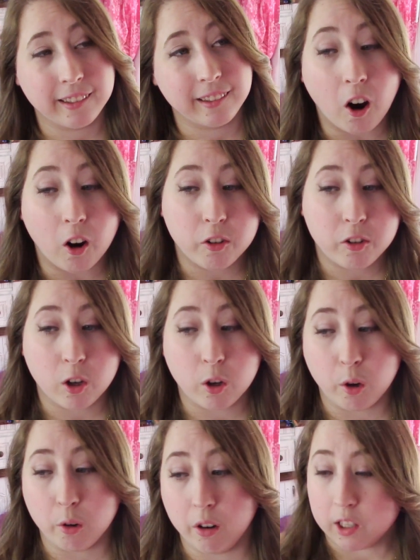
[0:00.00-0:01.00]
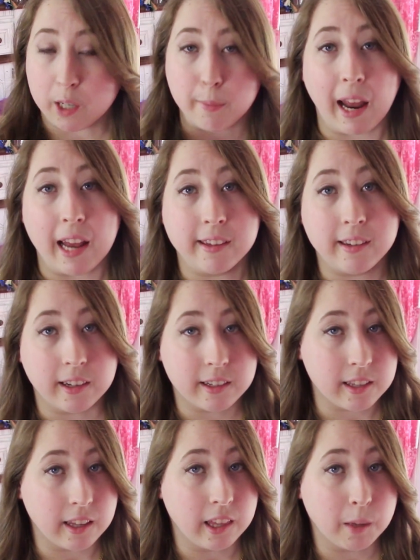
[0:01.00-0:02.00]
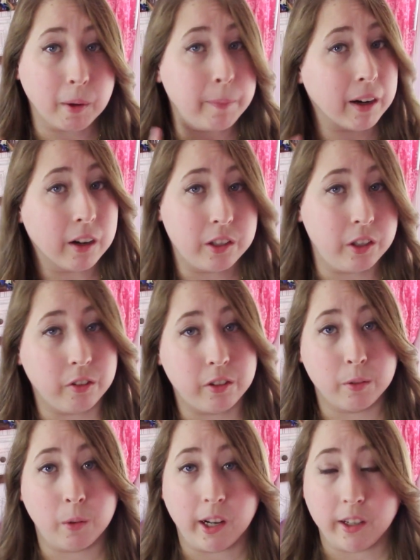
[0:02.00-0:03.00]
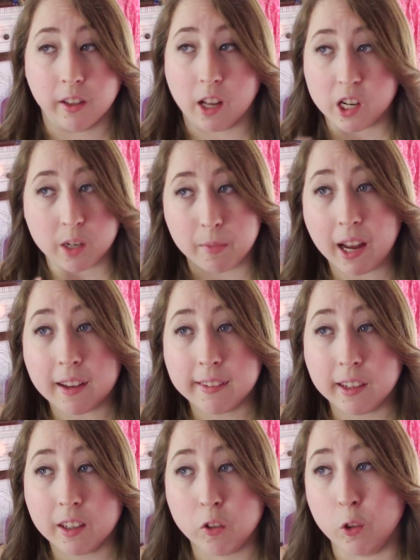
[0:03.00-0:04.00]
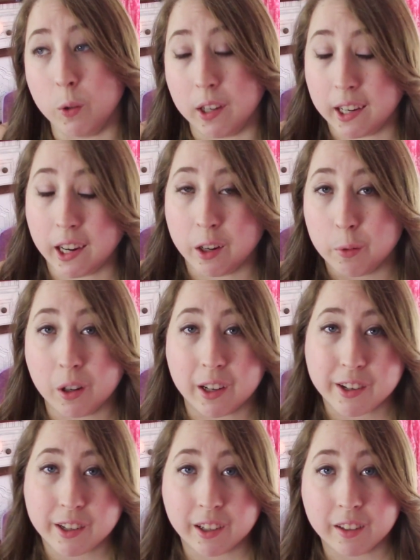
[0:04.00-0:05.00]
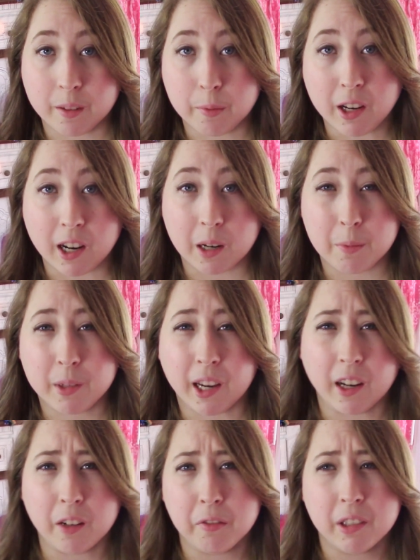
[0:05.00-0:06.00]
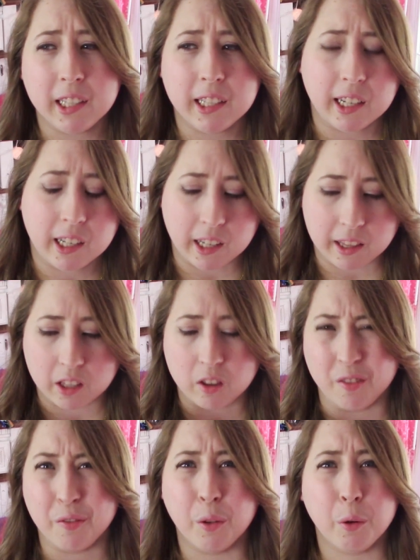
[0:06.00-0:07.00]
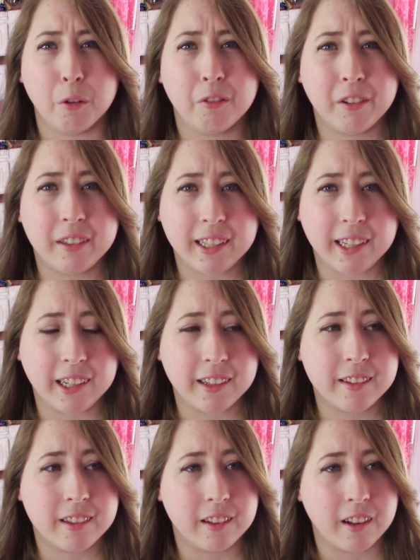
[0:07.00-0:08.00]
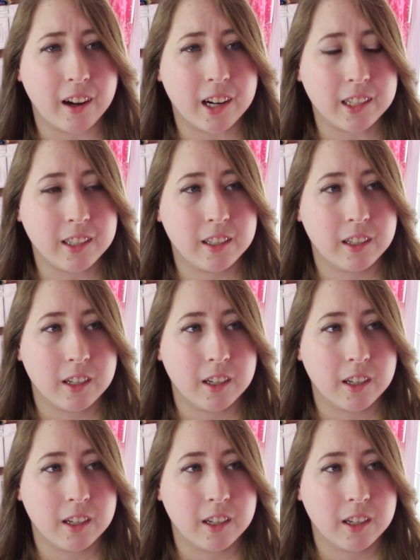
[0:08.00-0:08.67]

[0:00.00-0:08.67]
Also, gymnastics. I think my parents used to watch a lot of gymnastics, so I kind of watched it sometimes. I really like, I think, the floor routines a lot.